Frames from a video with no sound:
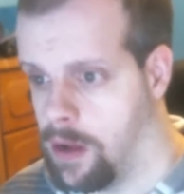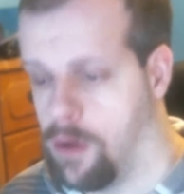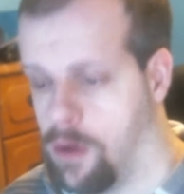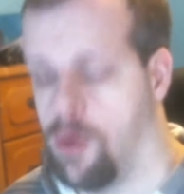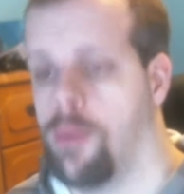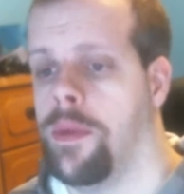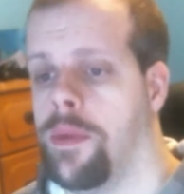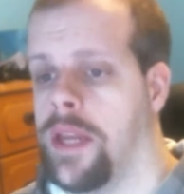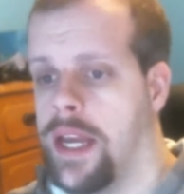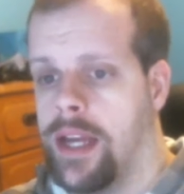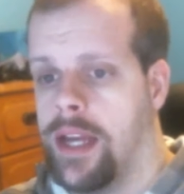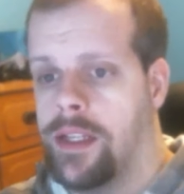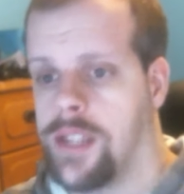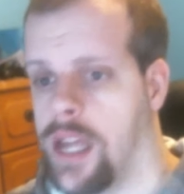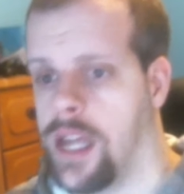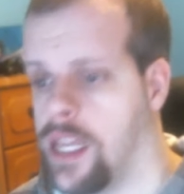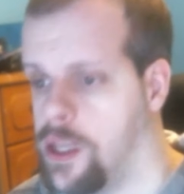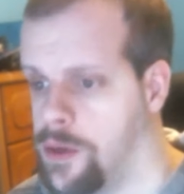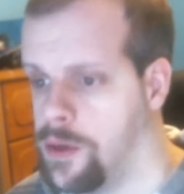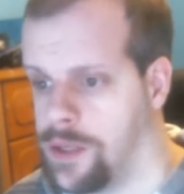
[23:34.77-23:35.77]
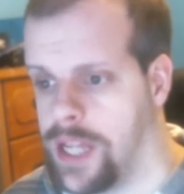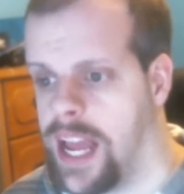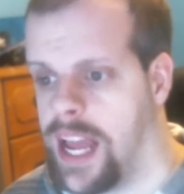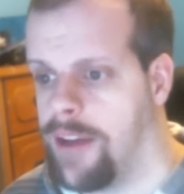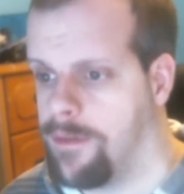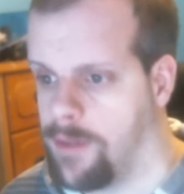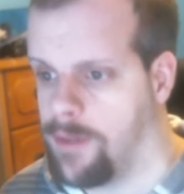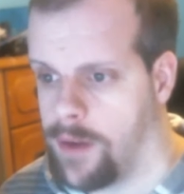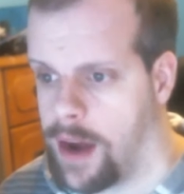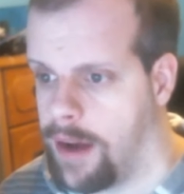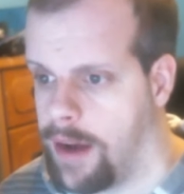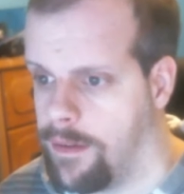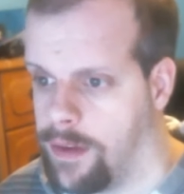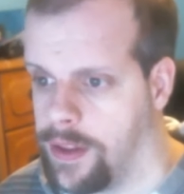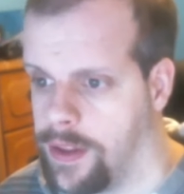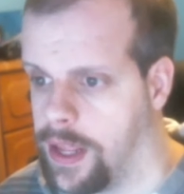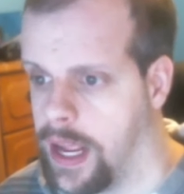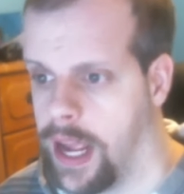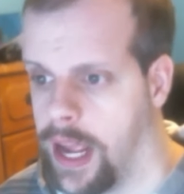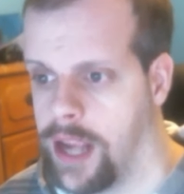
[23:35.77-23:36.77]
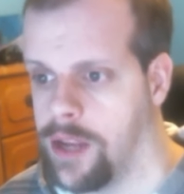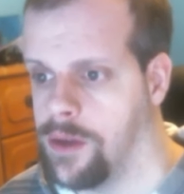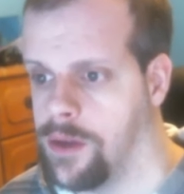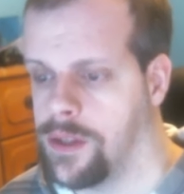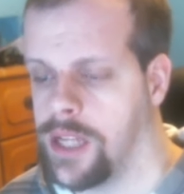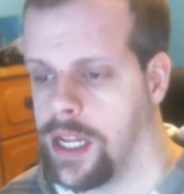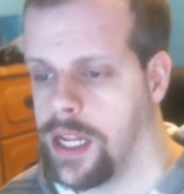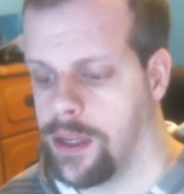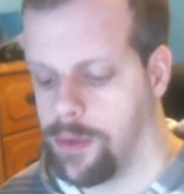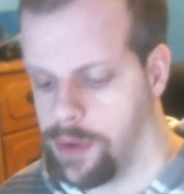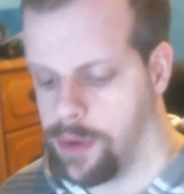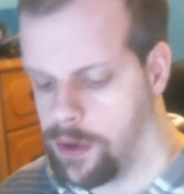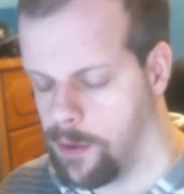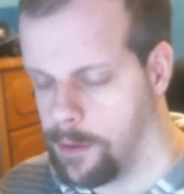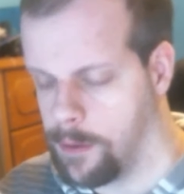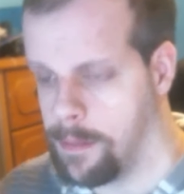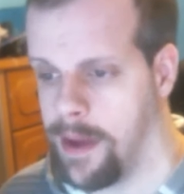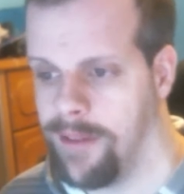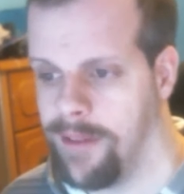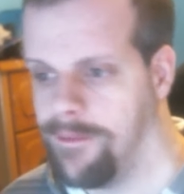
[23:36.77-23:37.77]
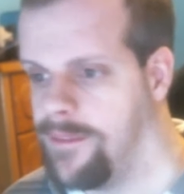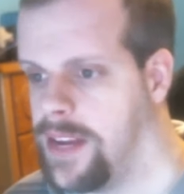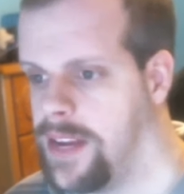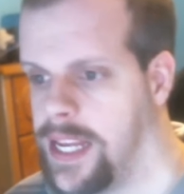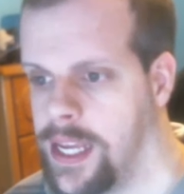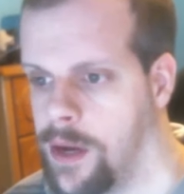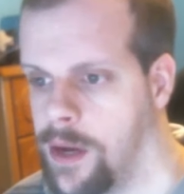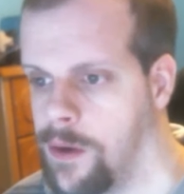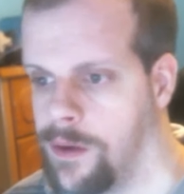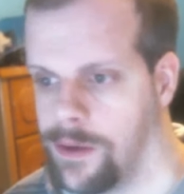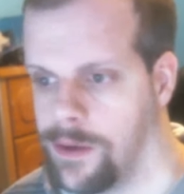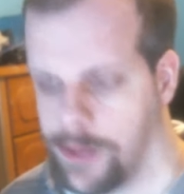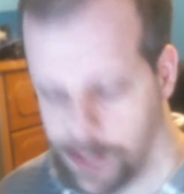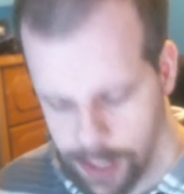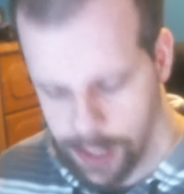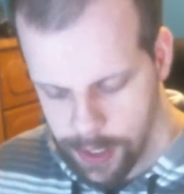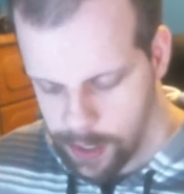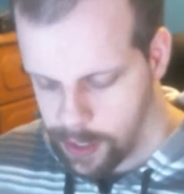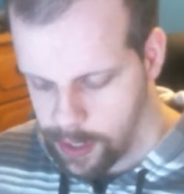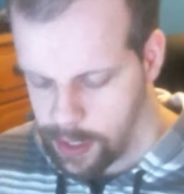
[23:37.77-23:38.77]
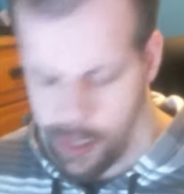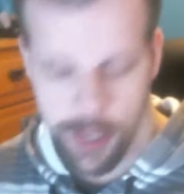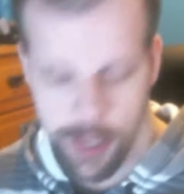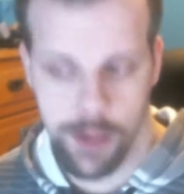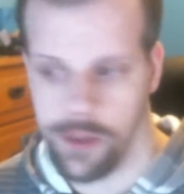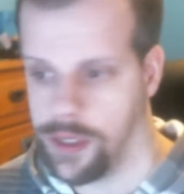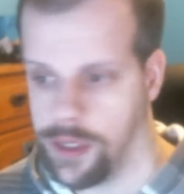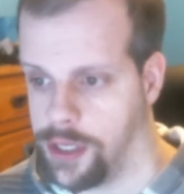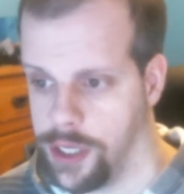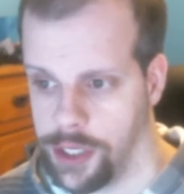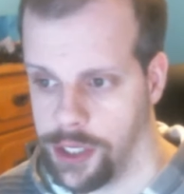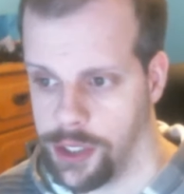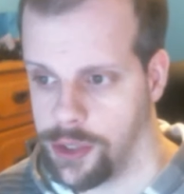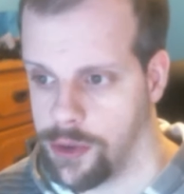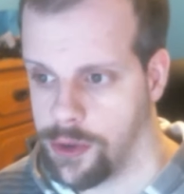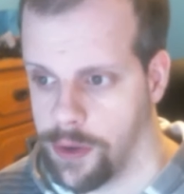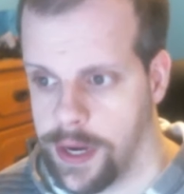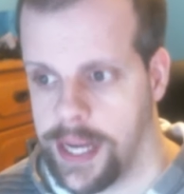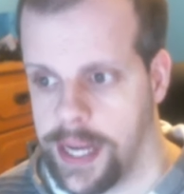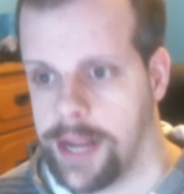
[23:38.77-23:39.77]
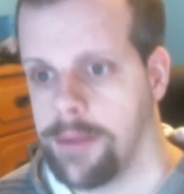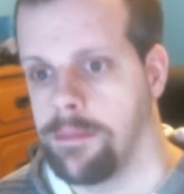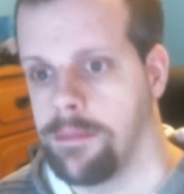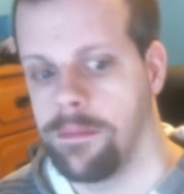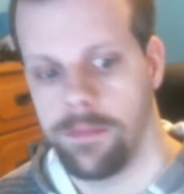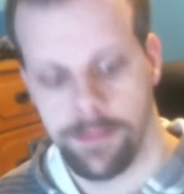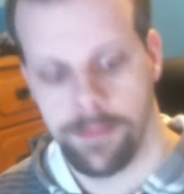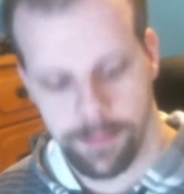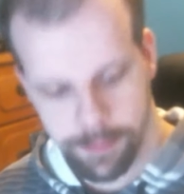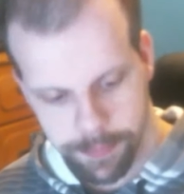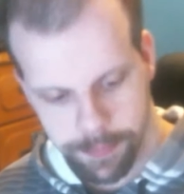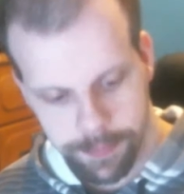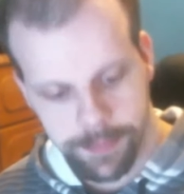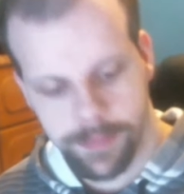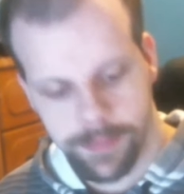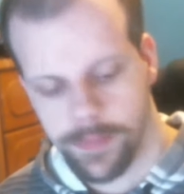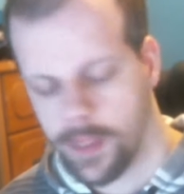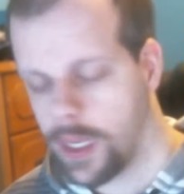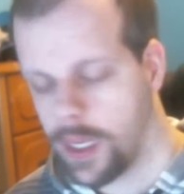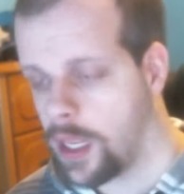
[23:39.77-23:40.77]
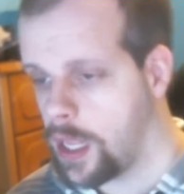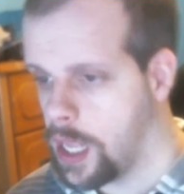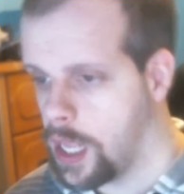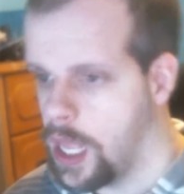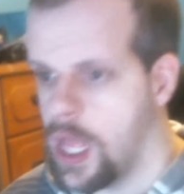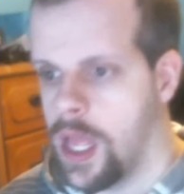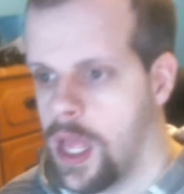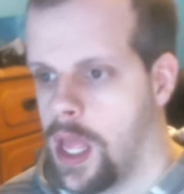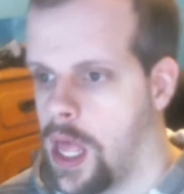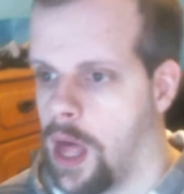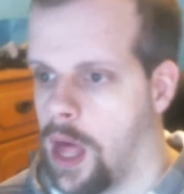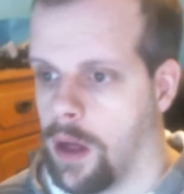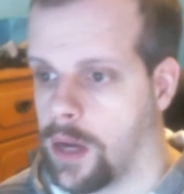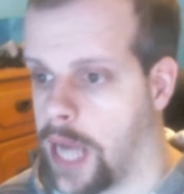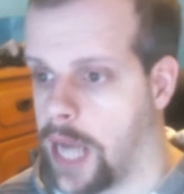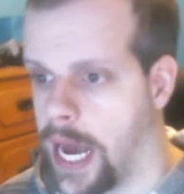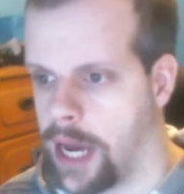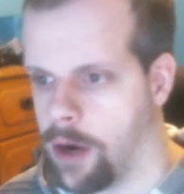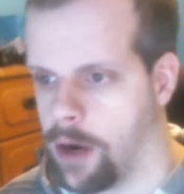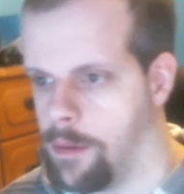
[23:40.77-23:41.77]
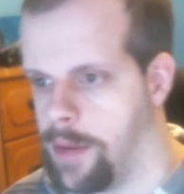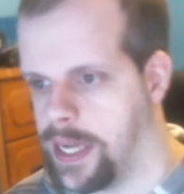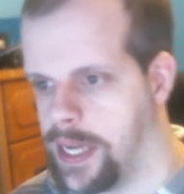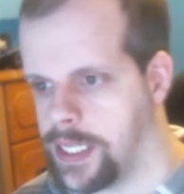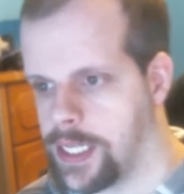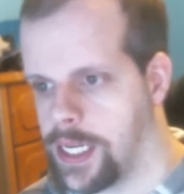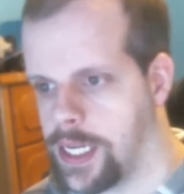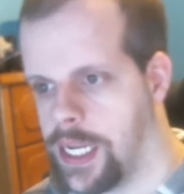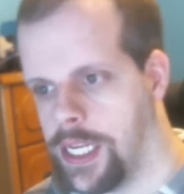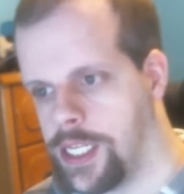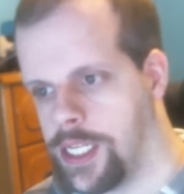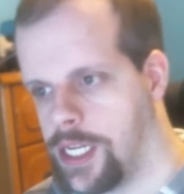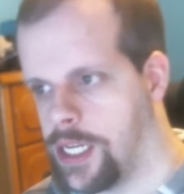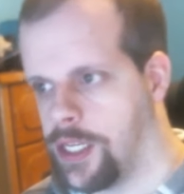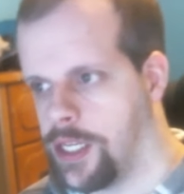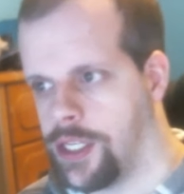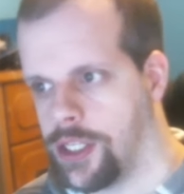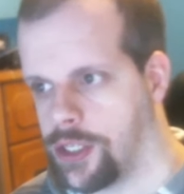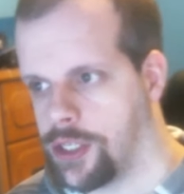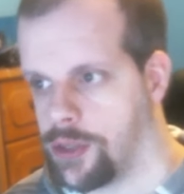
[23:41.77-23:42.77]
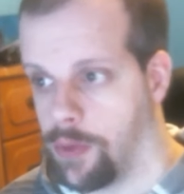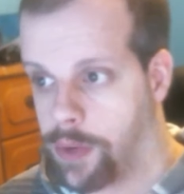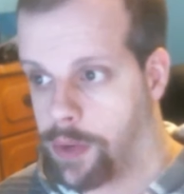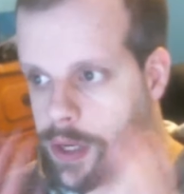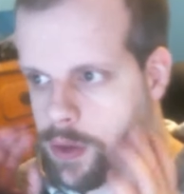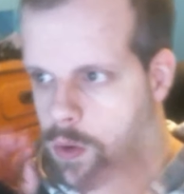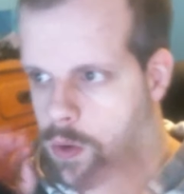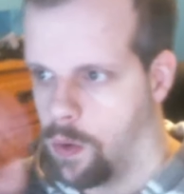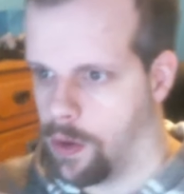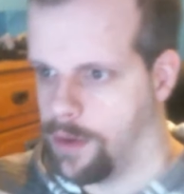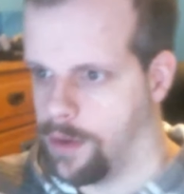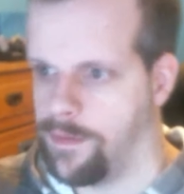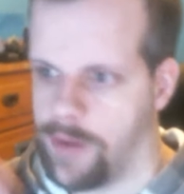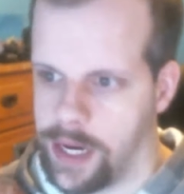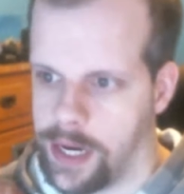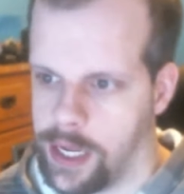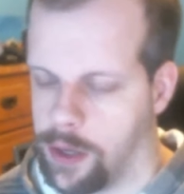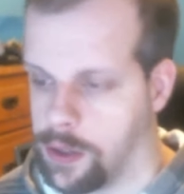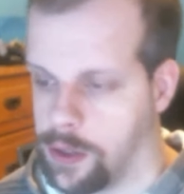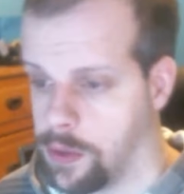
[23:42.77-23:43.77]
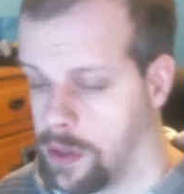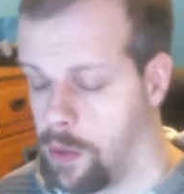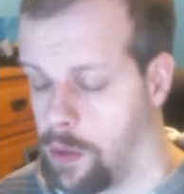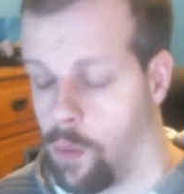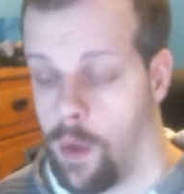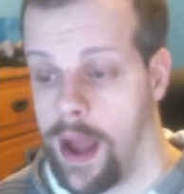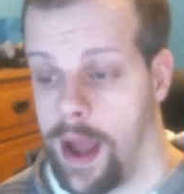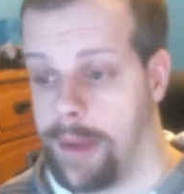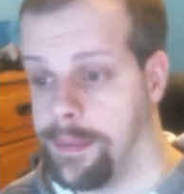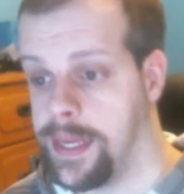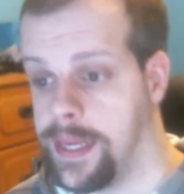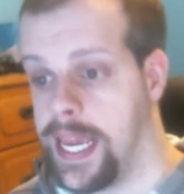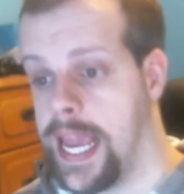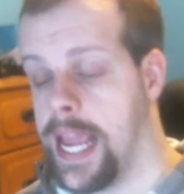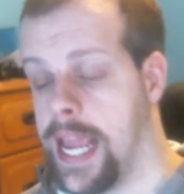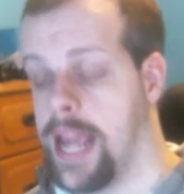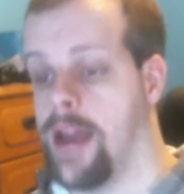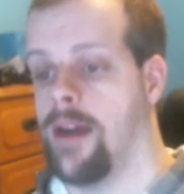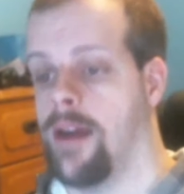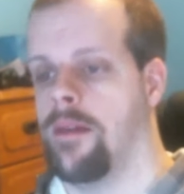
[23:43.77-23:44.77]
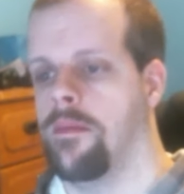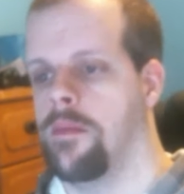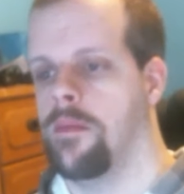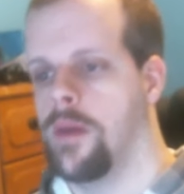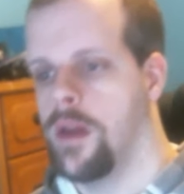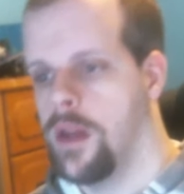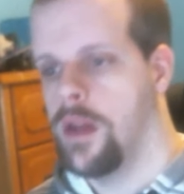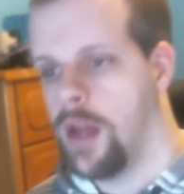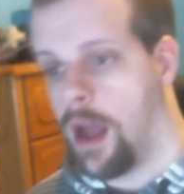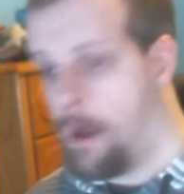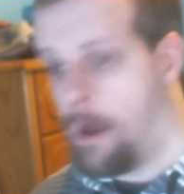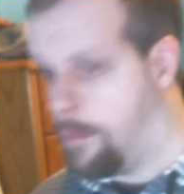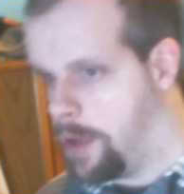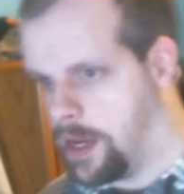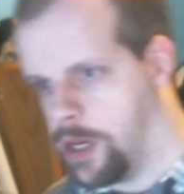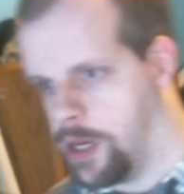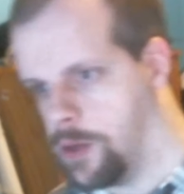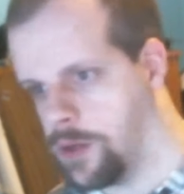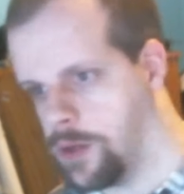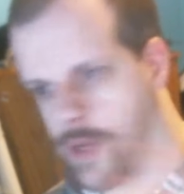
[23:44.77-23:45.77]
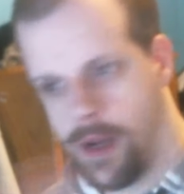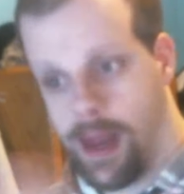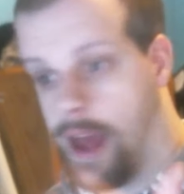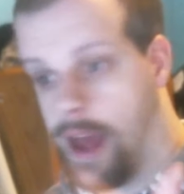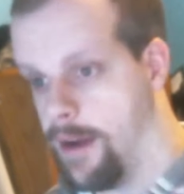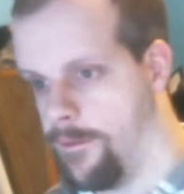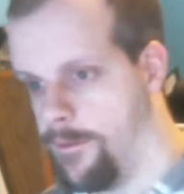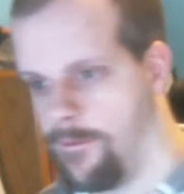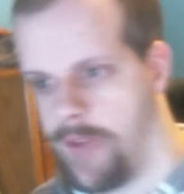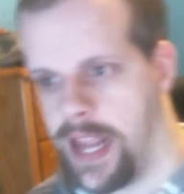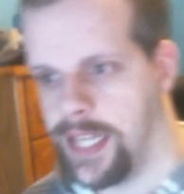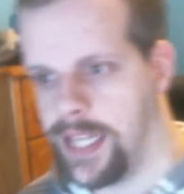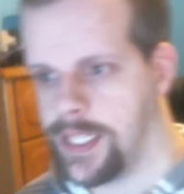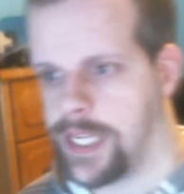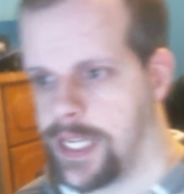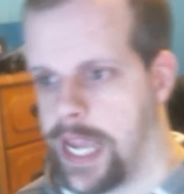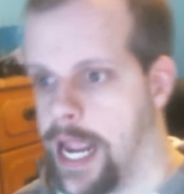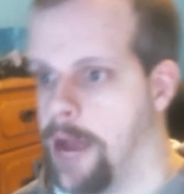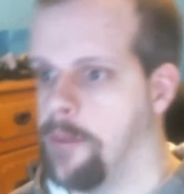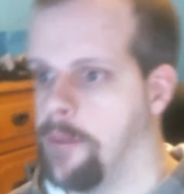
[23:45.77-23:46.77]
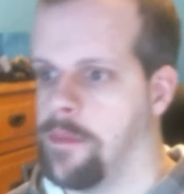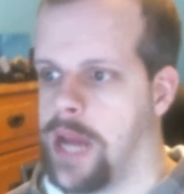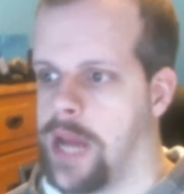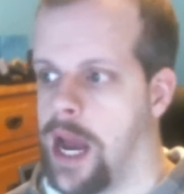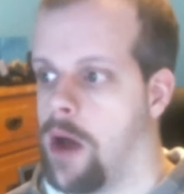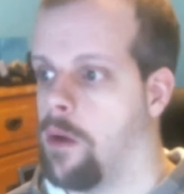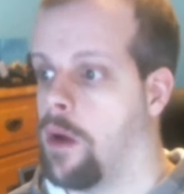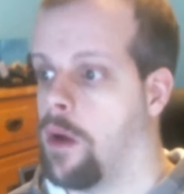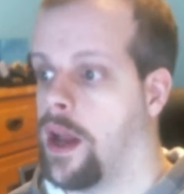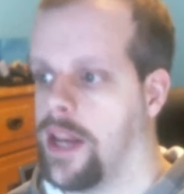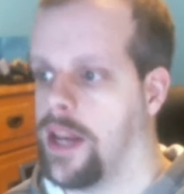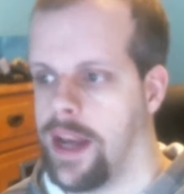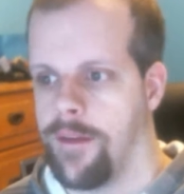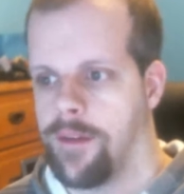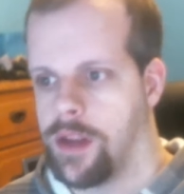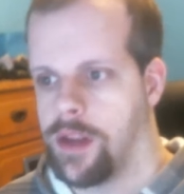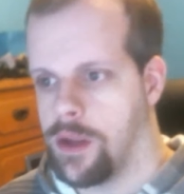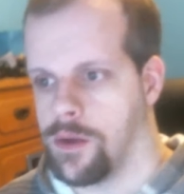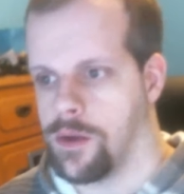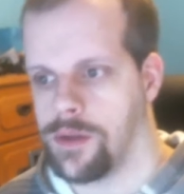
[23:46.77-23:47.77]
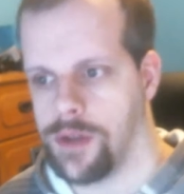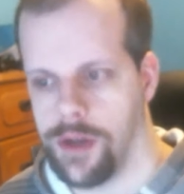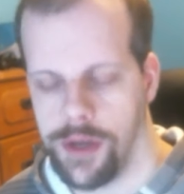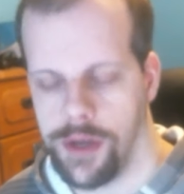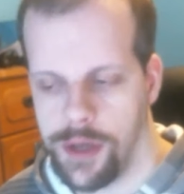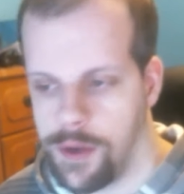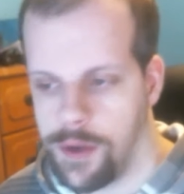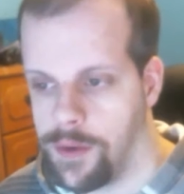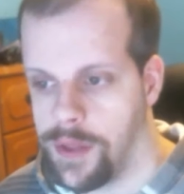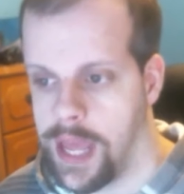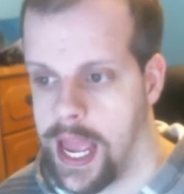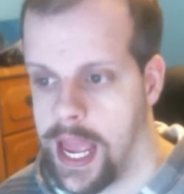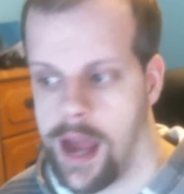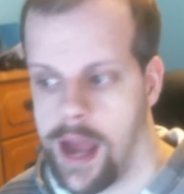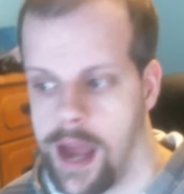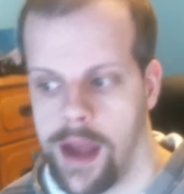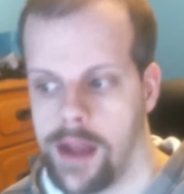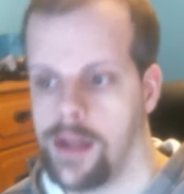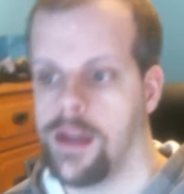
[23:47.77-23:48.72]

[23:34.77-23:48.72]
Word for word: OBS, I use that for everything. I use that to record my videos, use it to stream. Elgato makes it easy just to record videos with a webcam. I've been using a lot of Facecam now. I never used to do that.